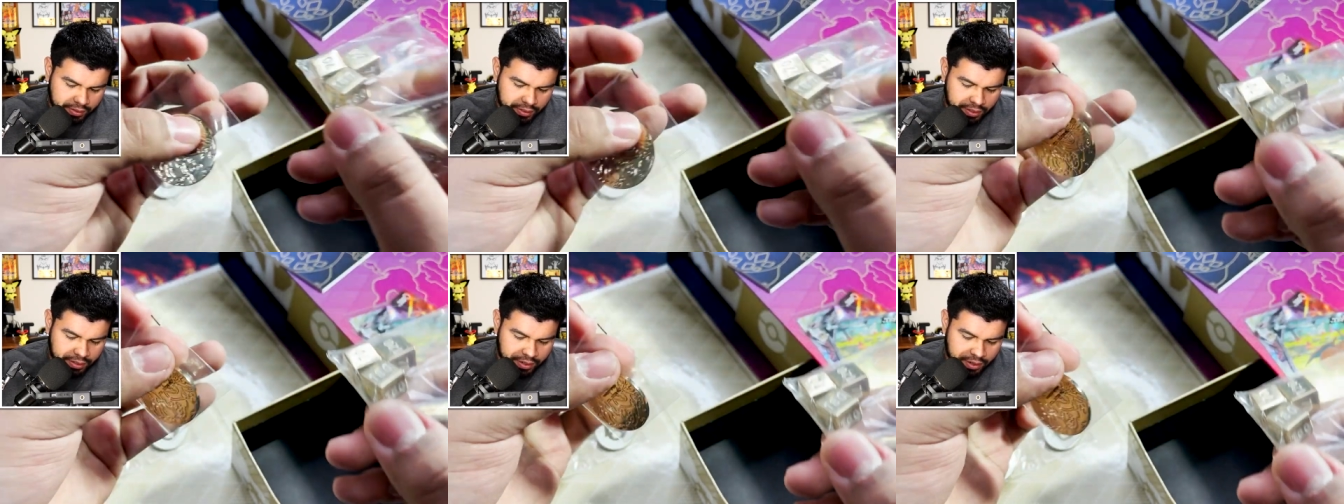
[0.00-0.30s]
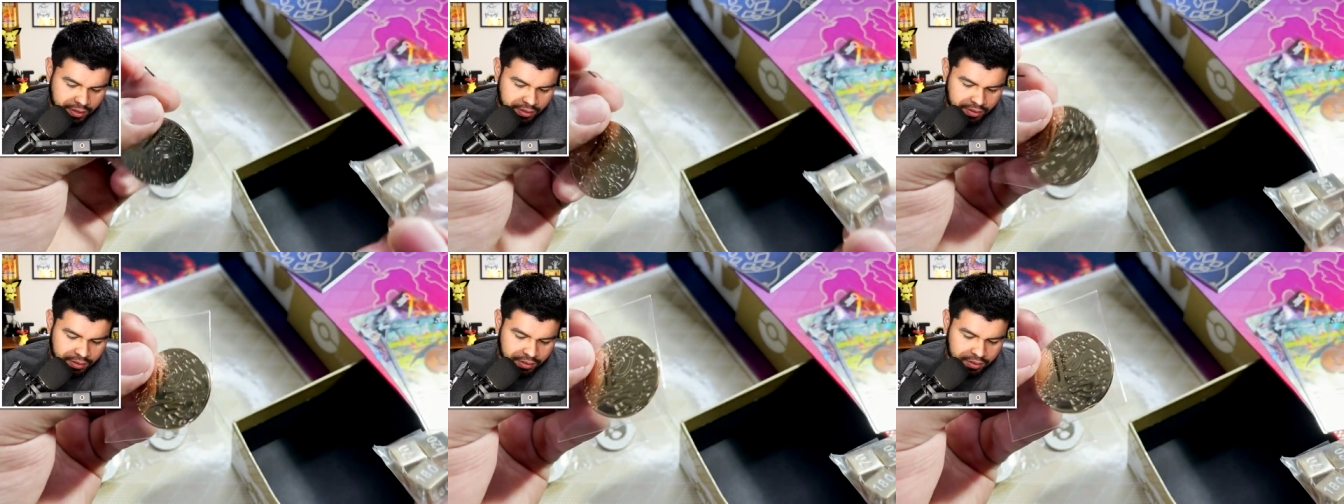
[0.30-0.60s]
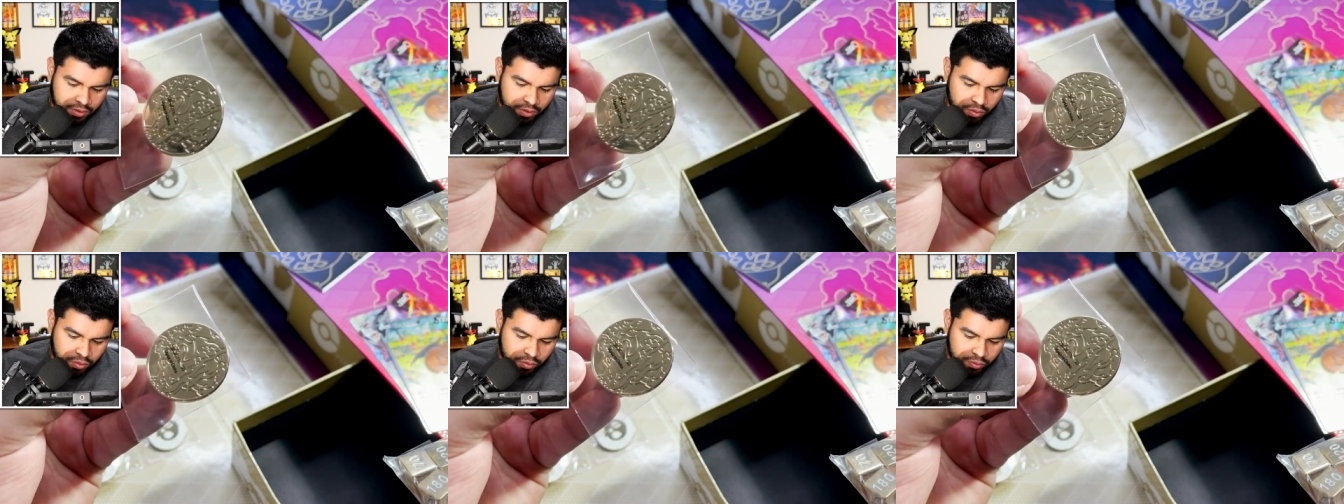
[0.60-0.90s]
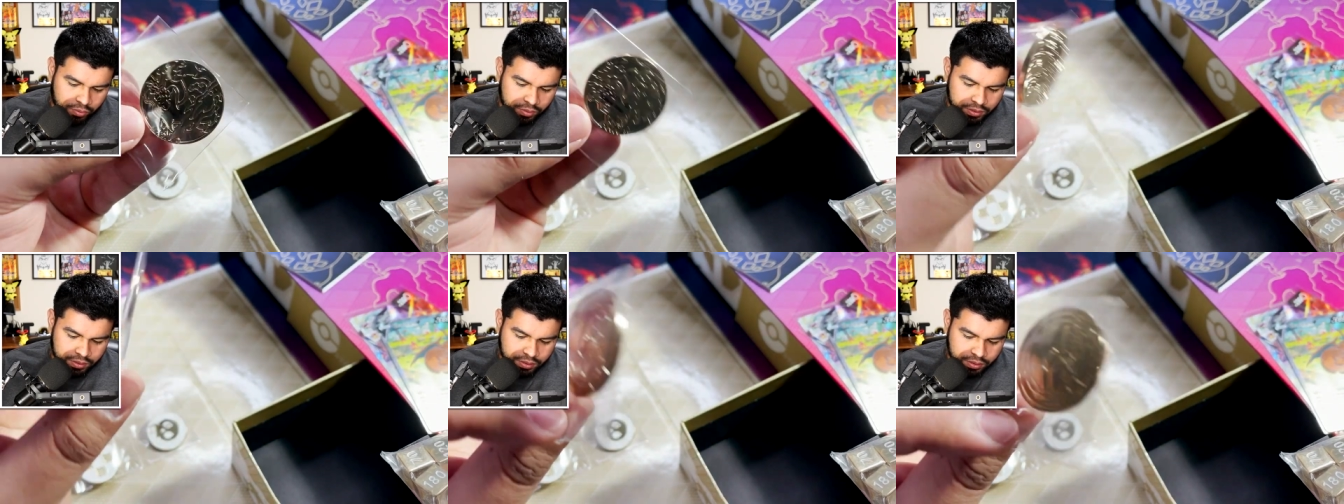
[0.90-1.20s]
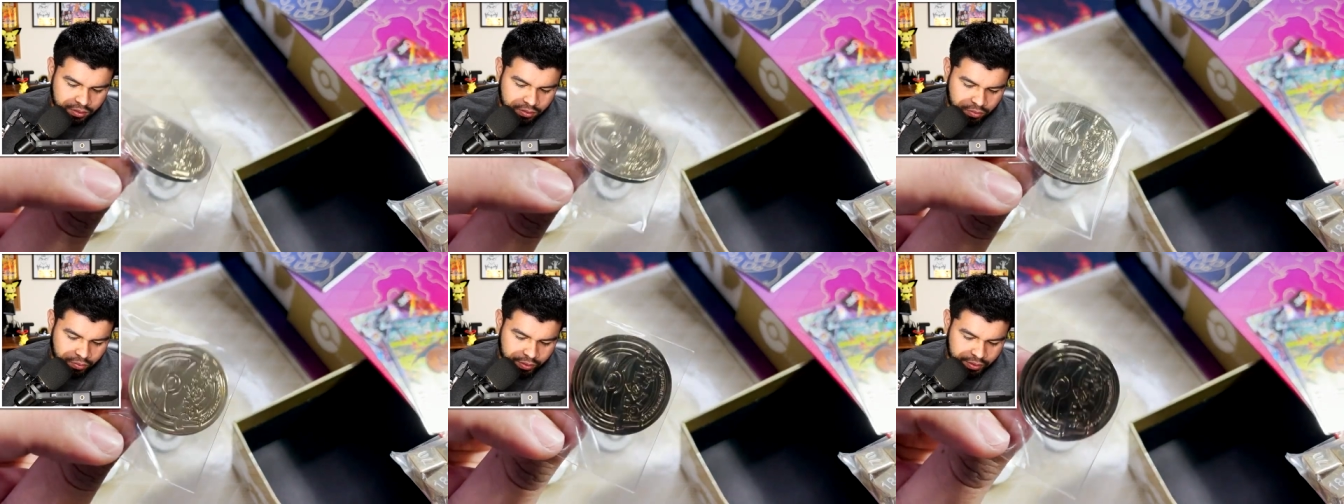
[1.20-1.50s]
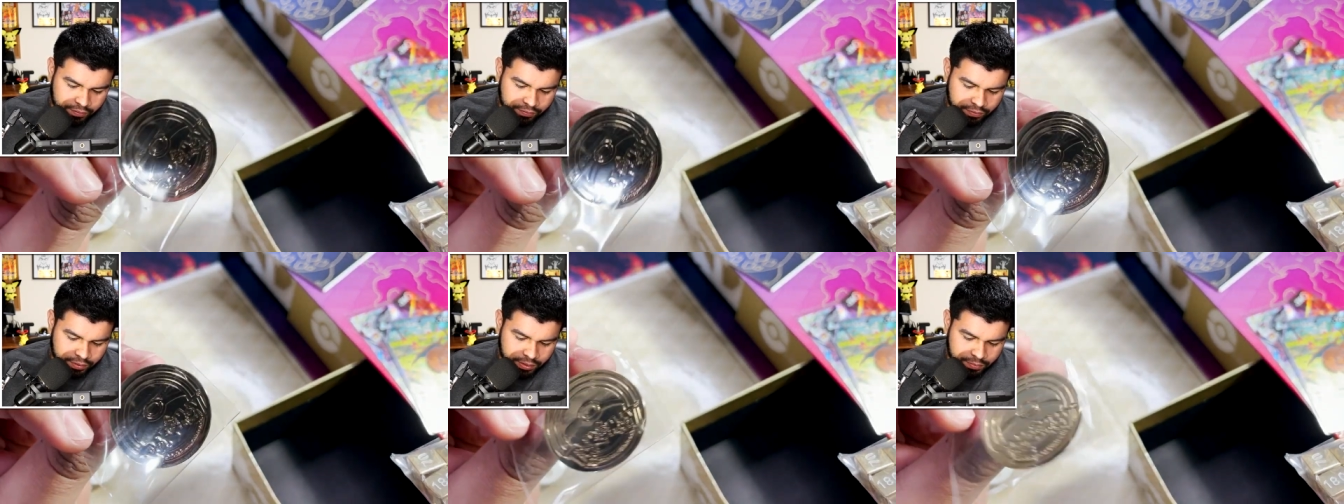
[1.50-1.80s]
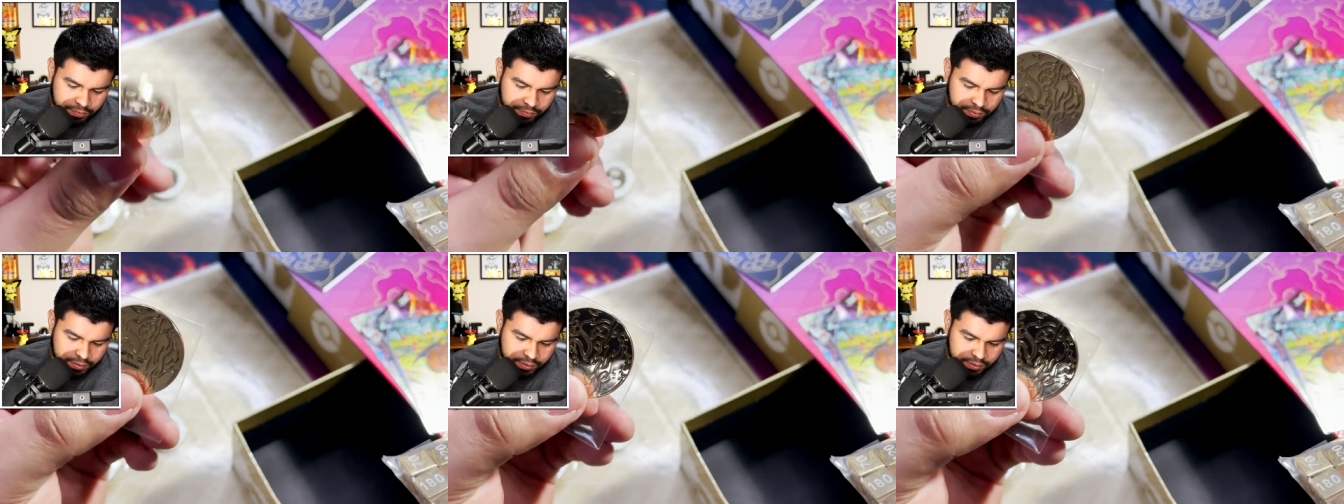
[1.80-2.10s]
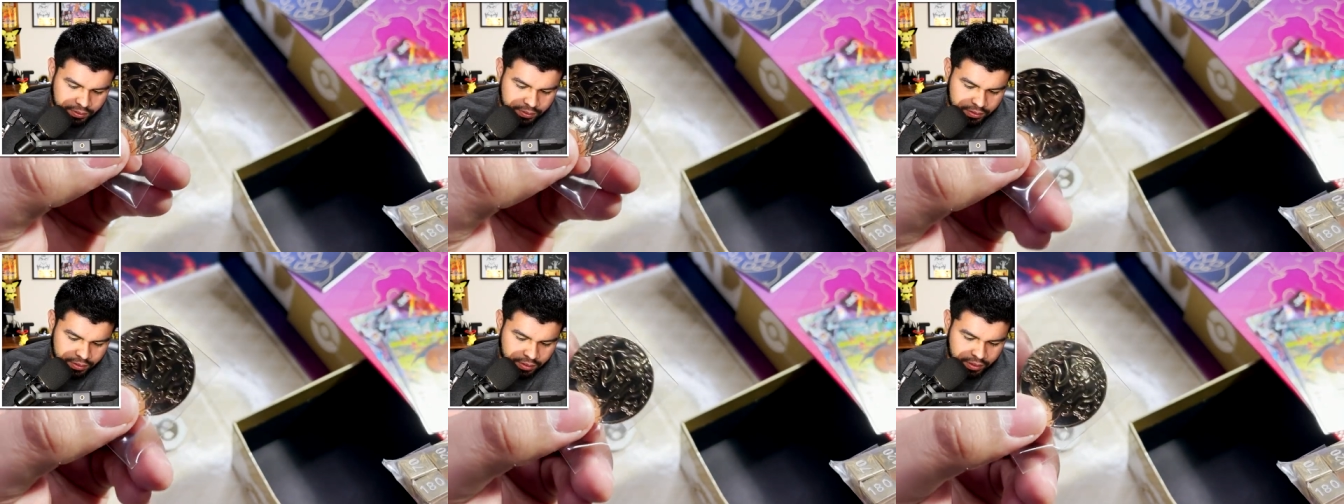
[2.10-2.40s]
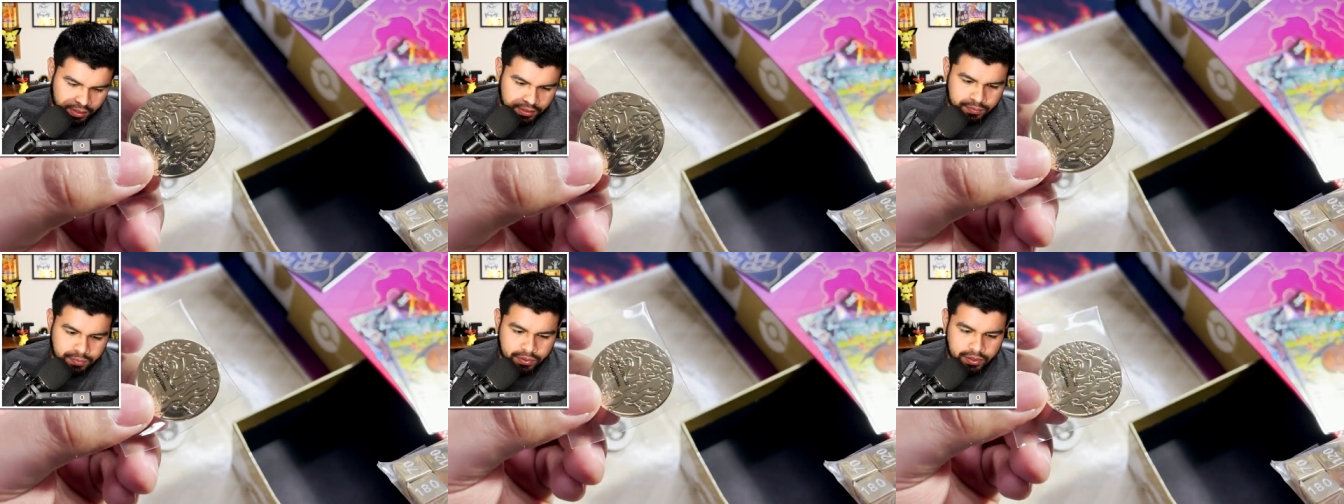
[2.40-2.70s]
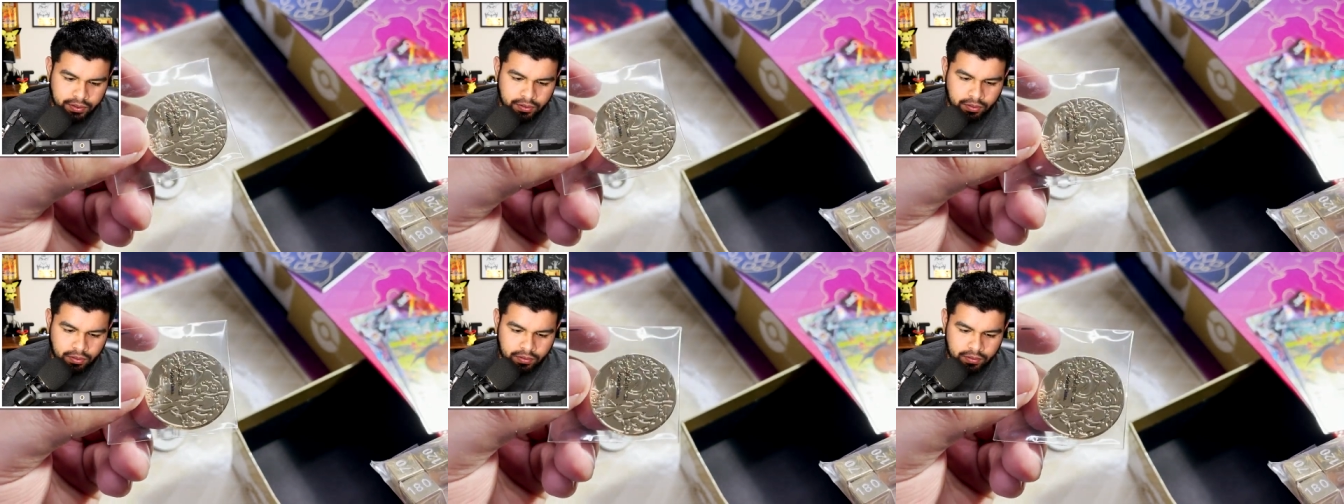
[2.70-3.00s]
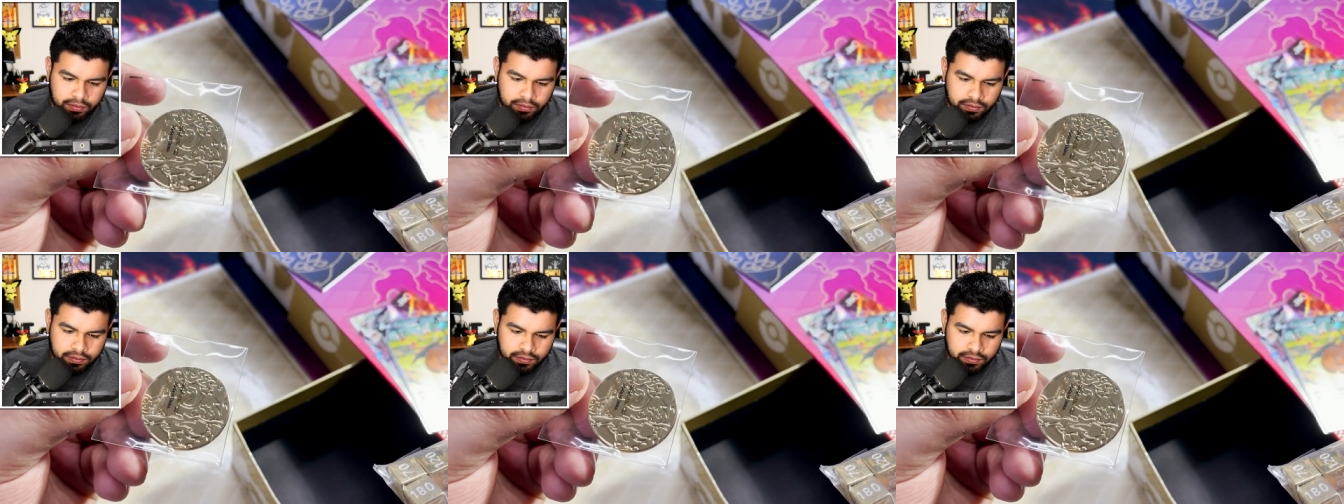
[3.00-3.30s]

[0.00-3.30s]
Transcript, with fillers: Another gold coin flip. Oh, that's pretty cool.